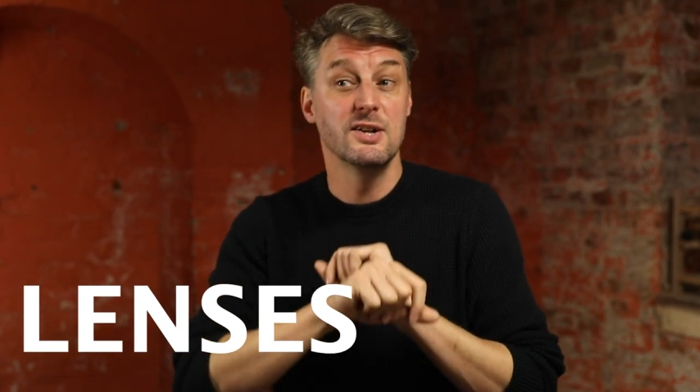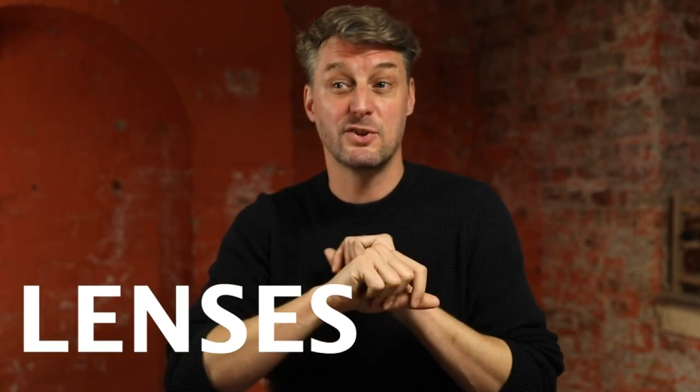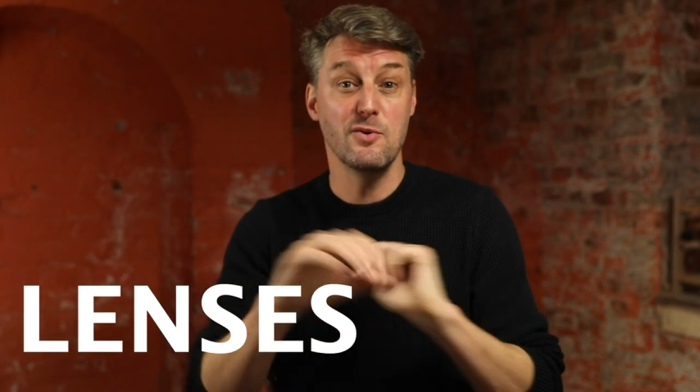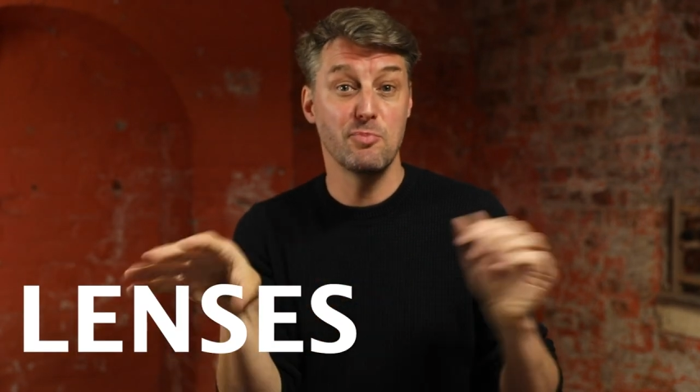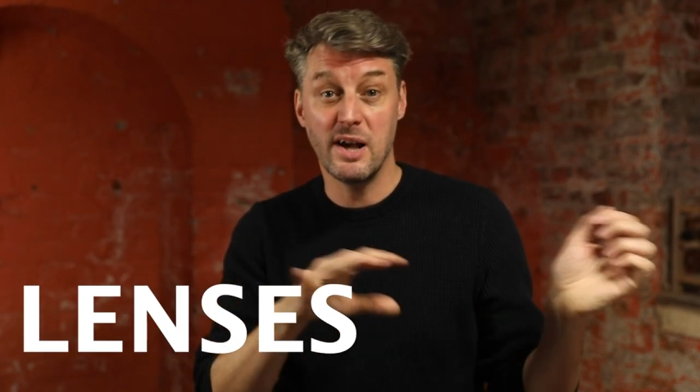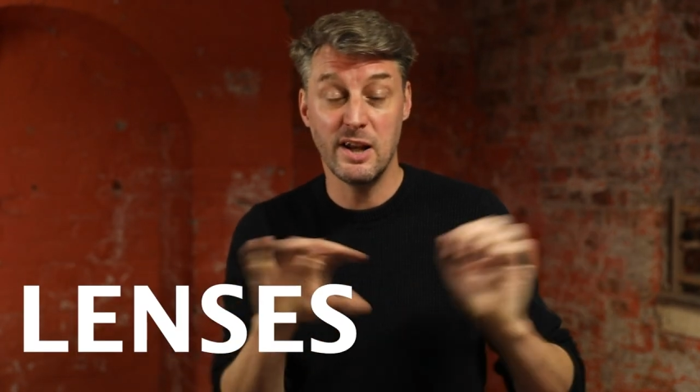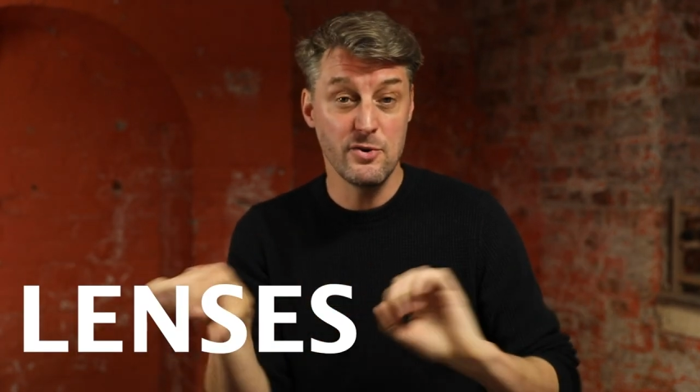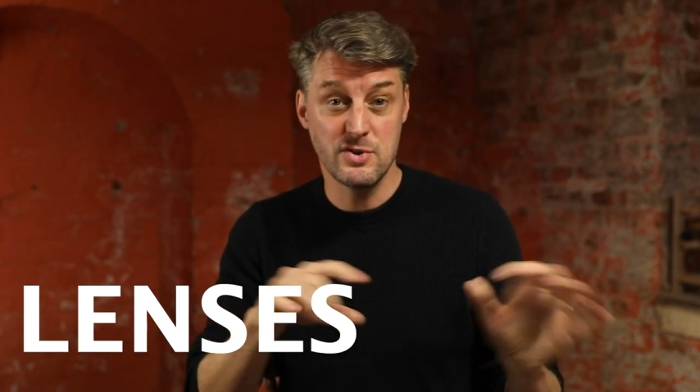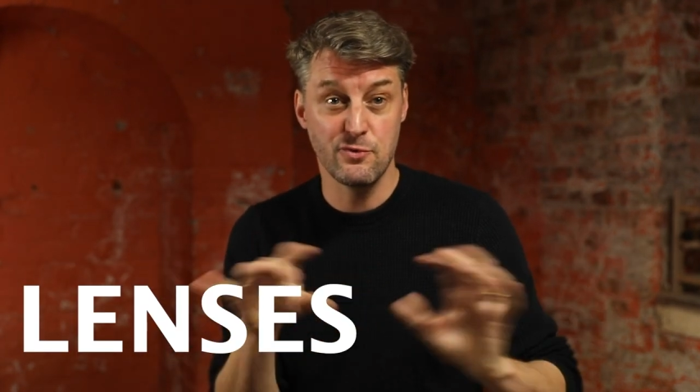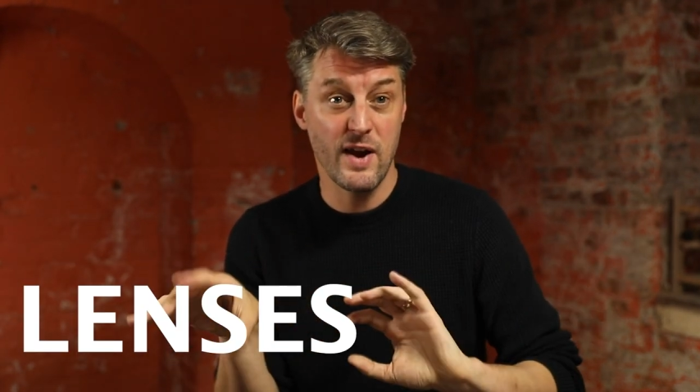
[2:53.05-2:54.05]
don't buy
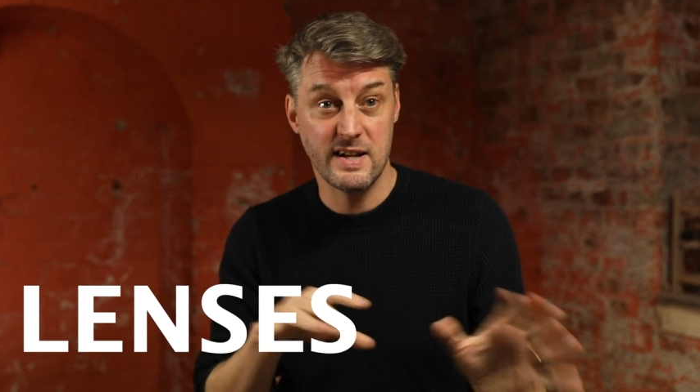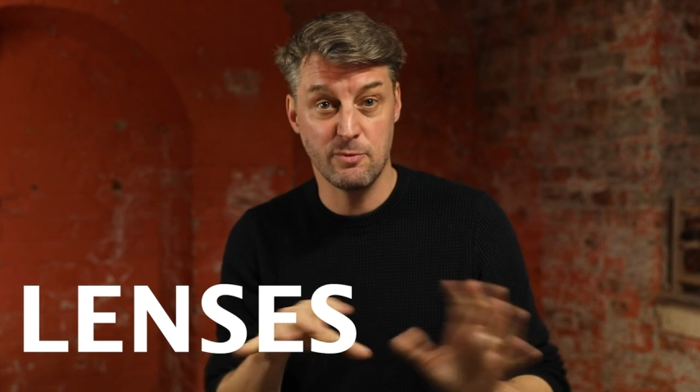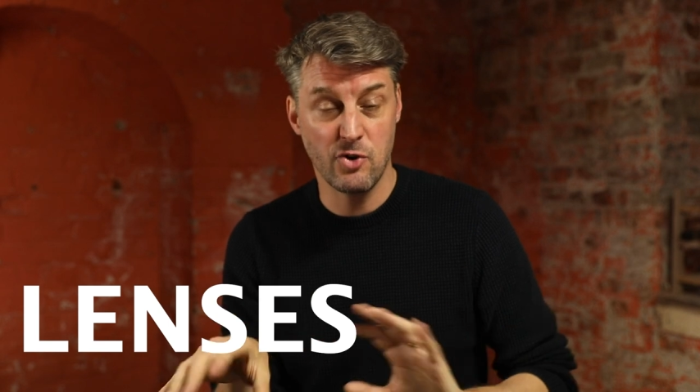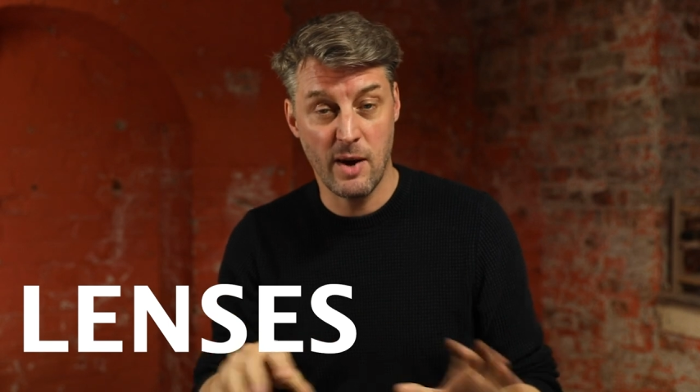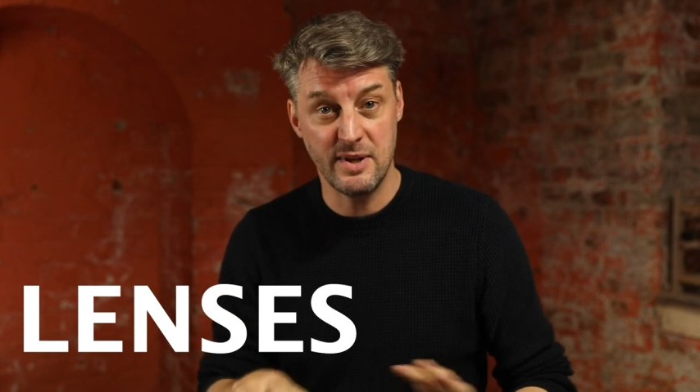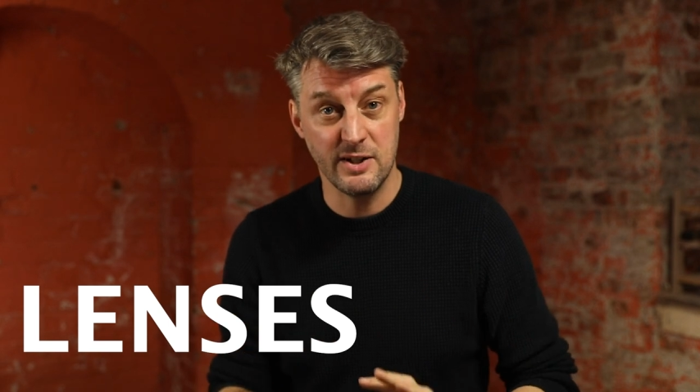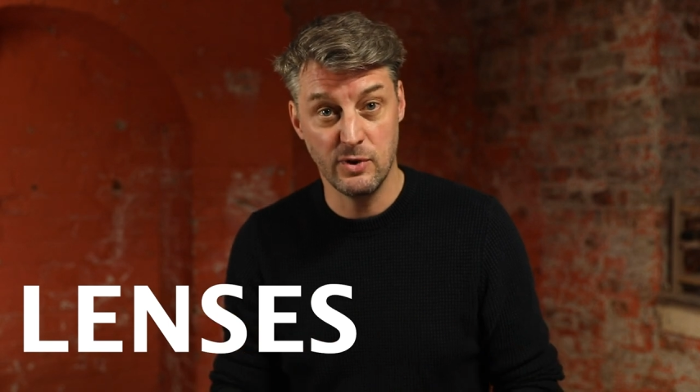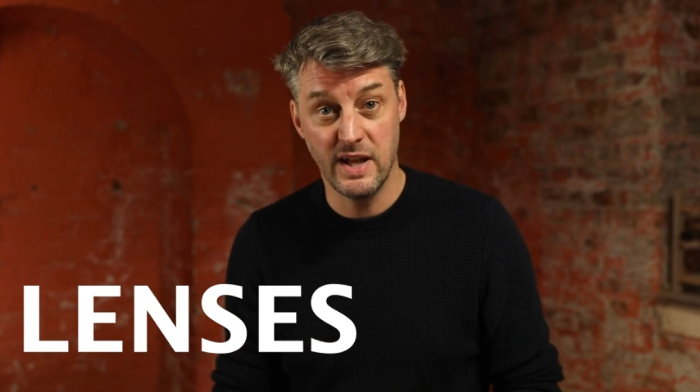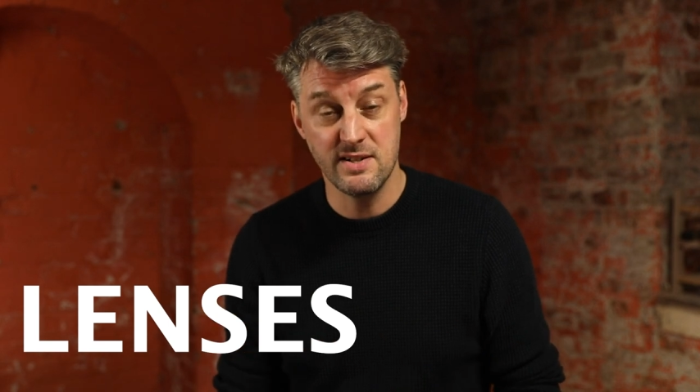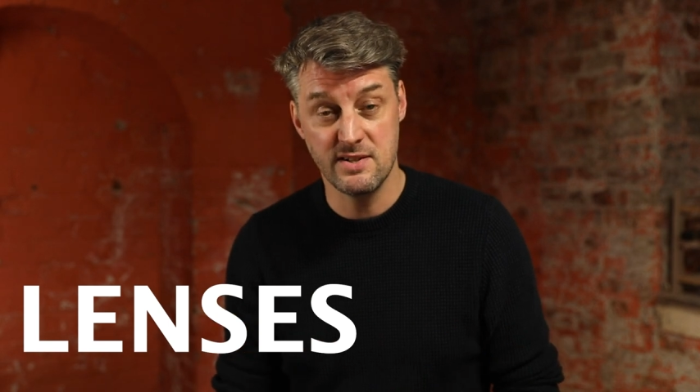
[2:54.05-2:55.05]
loads of random crappy little
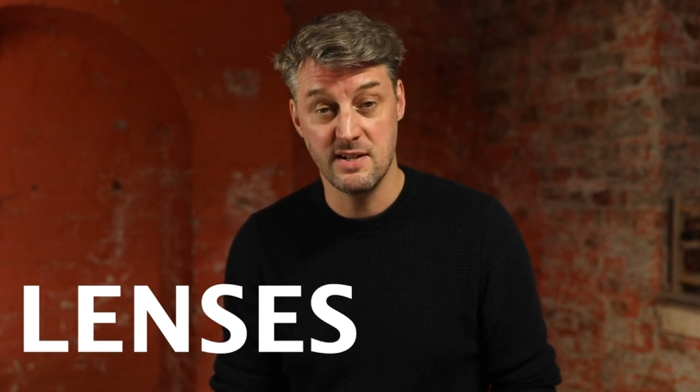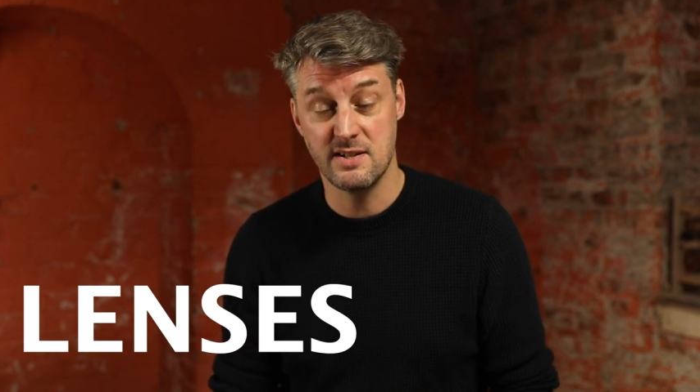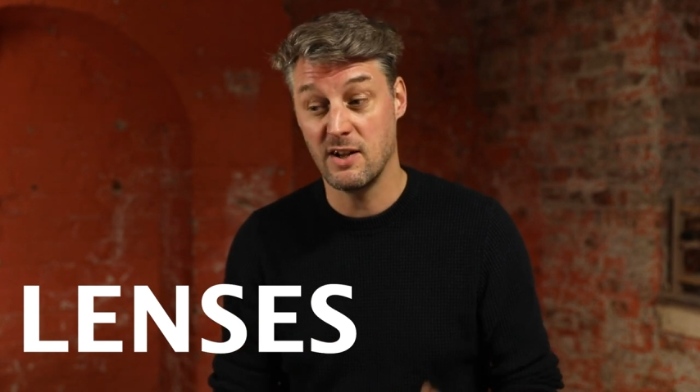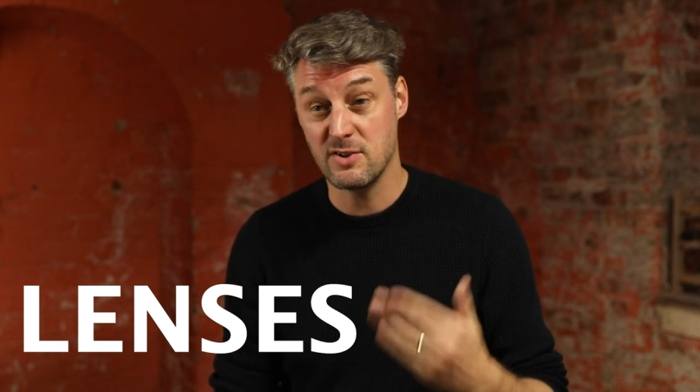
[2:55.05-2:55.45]
lenses.